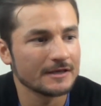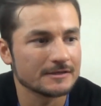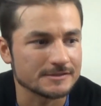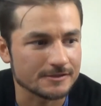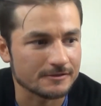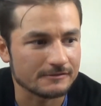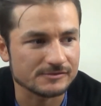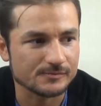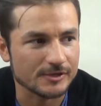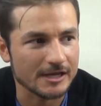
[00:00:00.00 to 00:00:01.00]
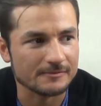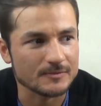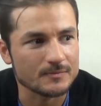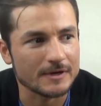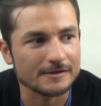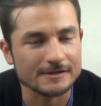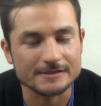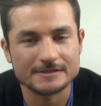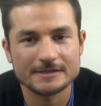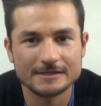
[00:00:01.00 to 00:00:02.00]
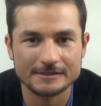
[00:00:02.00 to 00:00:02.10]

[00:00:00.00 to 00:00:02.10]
so I was pretty happy about it.